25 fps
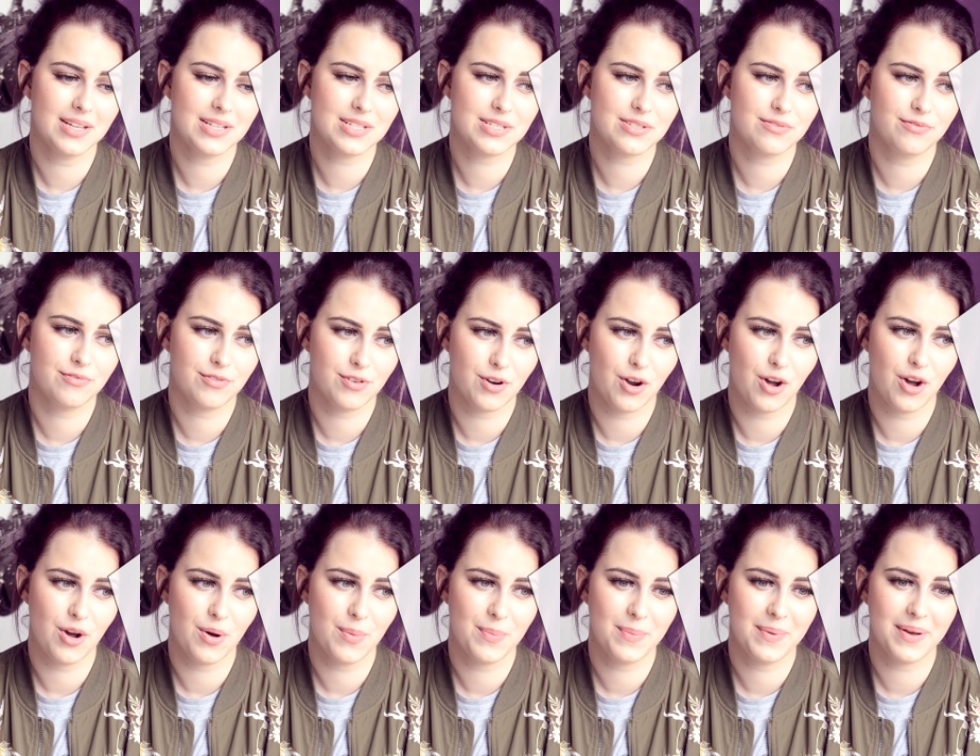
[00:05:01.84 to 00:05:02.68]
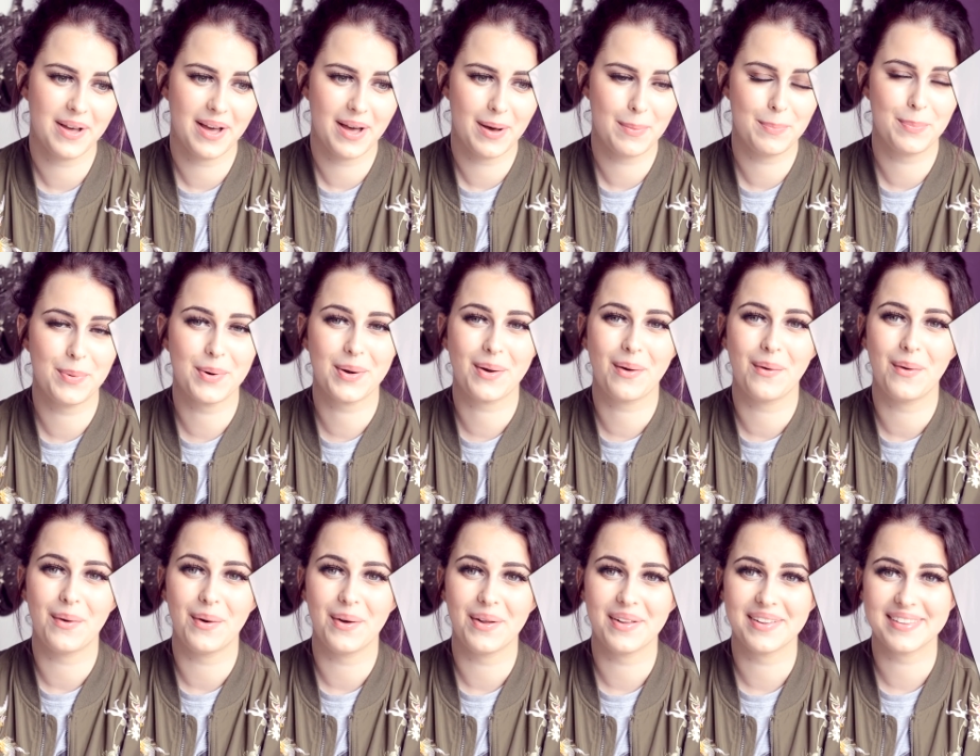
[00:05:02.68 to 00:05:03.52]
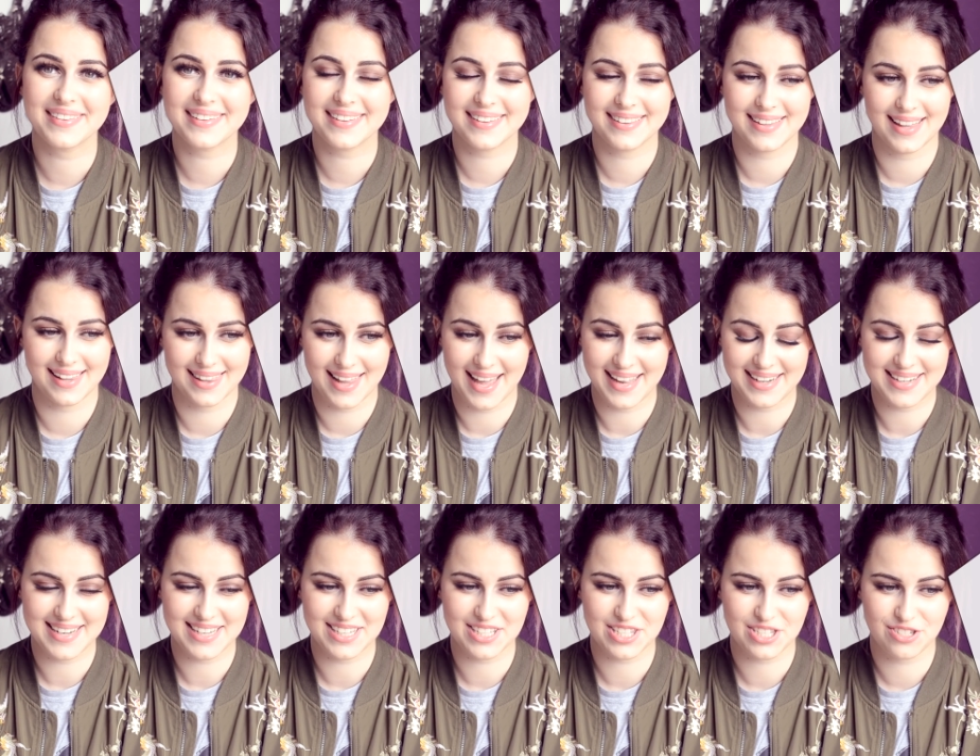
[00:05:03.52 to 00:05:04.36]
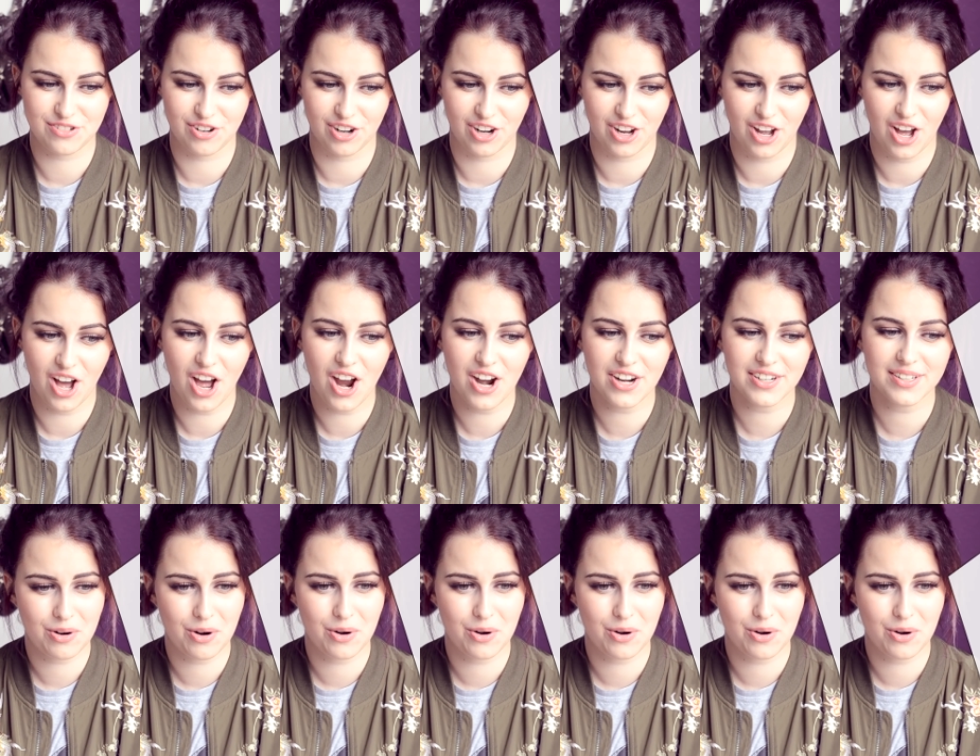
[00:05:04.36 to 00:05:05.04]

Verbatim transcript: is from a book called The Lightning Struck Hard.